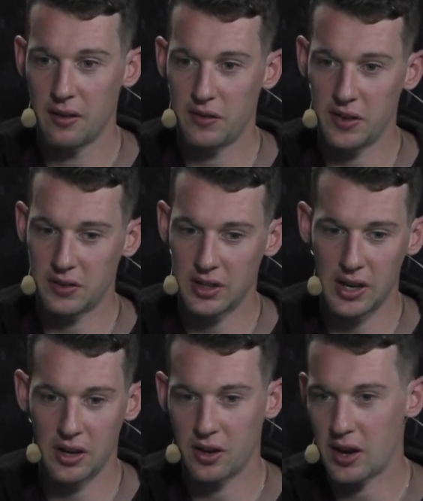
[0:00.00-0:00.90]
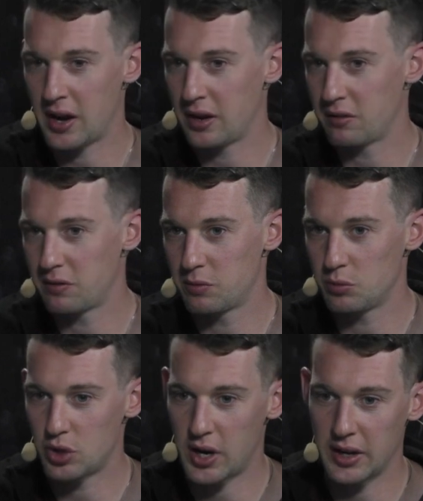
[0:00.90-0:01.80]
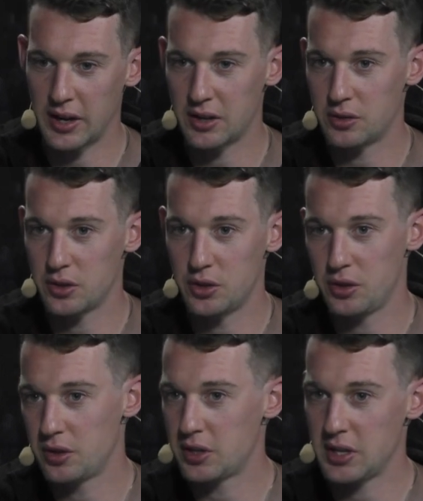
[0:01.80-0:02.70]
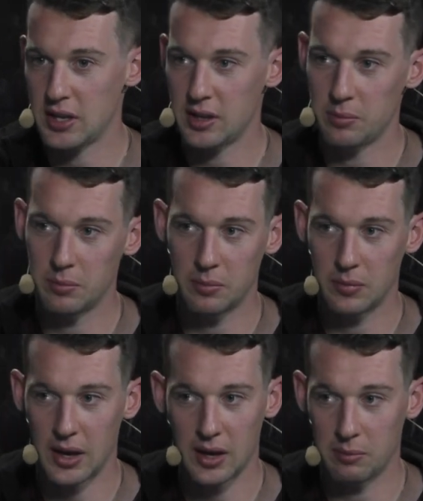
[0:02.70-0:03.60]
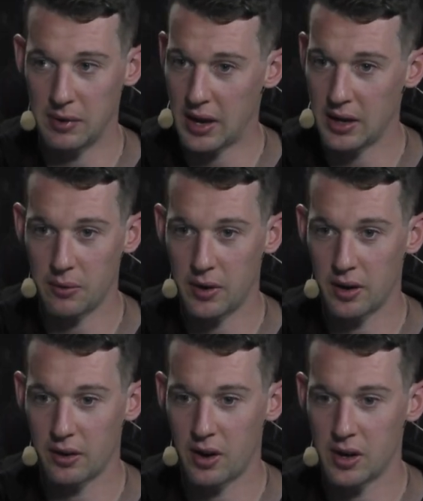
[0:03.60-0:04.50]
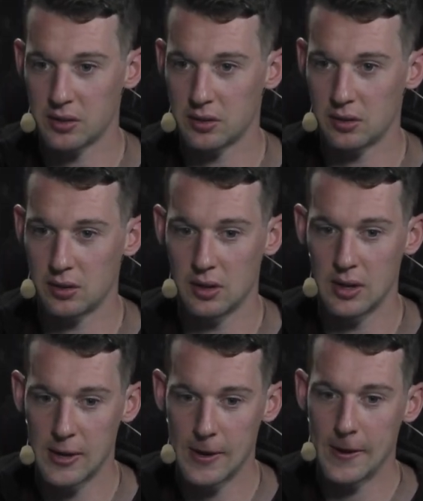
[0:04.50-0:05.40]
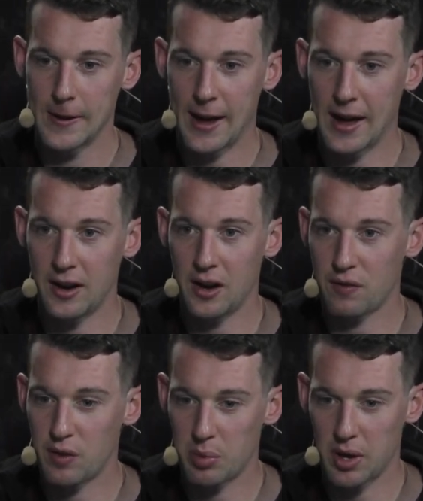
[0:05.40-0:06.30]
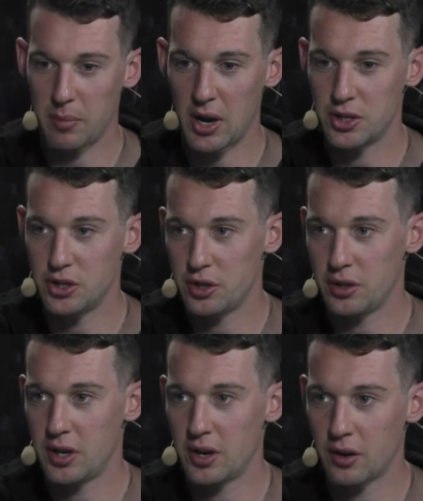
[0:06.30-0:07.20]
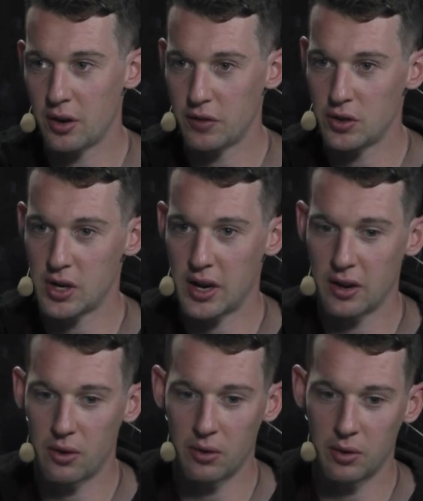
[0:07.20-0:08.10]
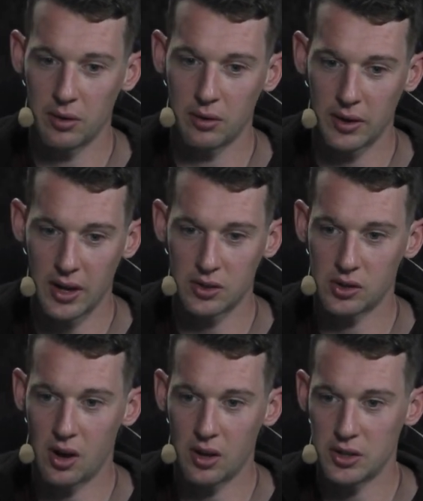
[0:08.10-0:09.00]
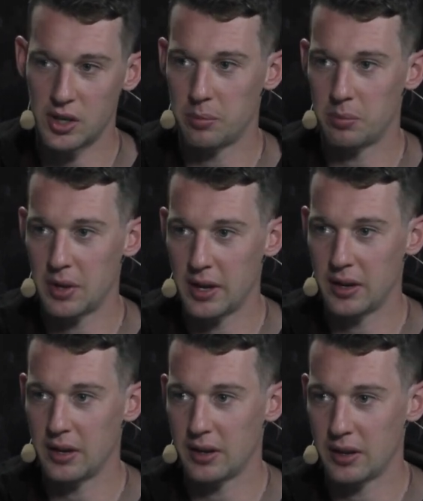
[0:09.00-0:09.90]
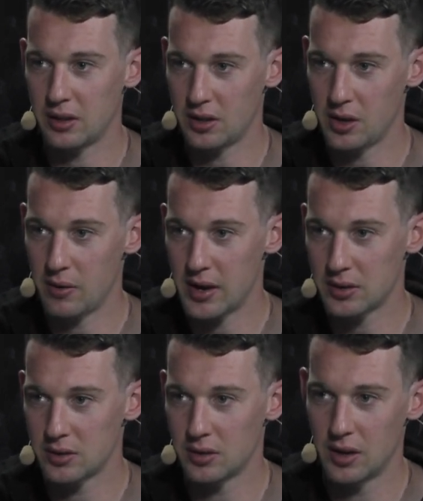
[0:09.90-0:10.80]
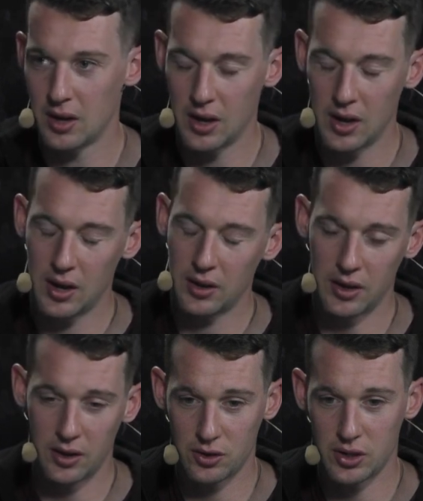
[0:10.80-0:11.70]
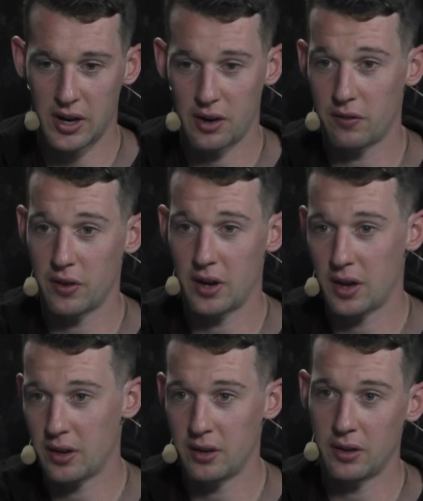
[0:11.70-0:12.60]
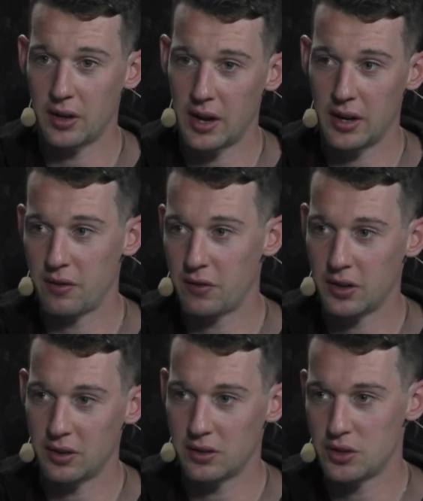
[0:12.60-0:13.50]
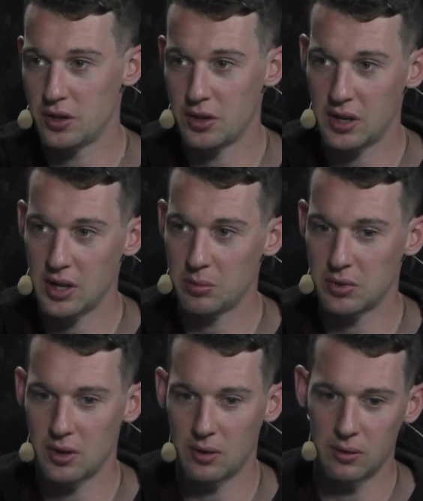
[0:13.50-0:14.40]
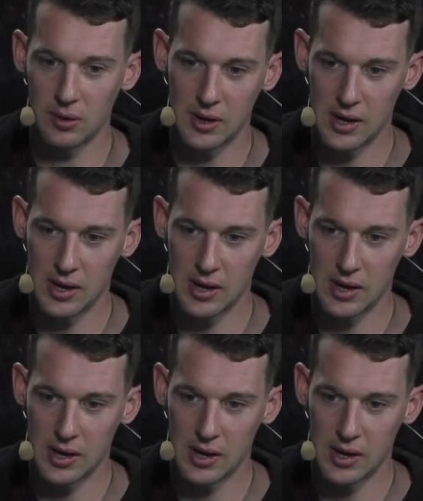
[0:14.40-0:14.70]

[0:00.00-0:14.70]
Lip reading: 15, you're kind of trying to get to a junior team that can be anywhere across Canada if you play major junior, or if you're trying to get a scholarship, play in the US, then you're trying out for another kind of different junior team. So